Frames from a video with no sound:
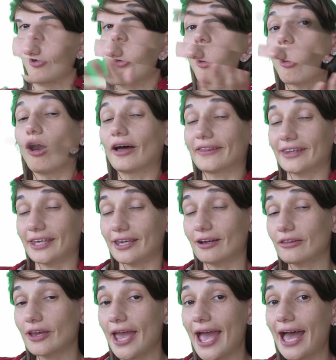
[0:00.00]
On the
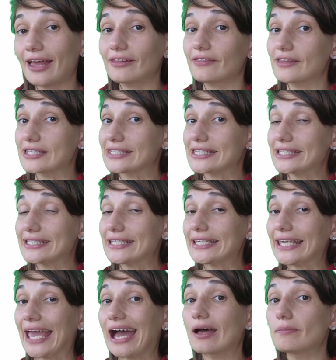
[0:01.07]
other hand, the city
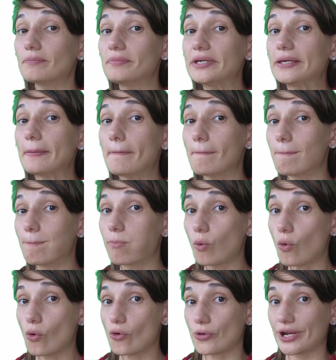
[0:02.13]
can be
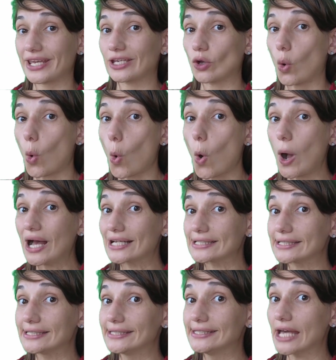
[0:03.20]
boring or
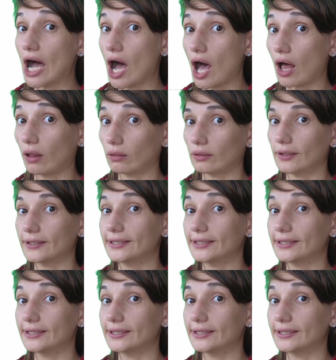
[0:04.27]
dull.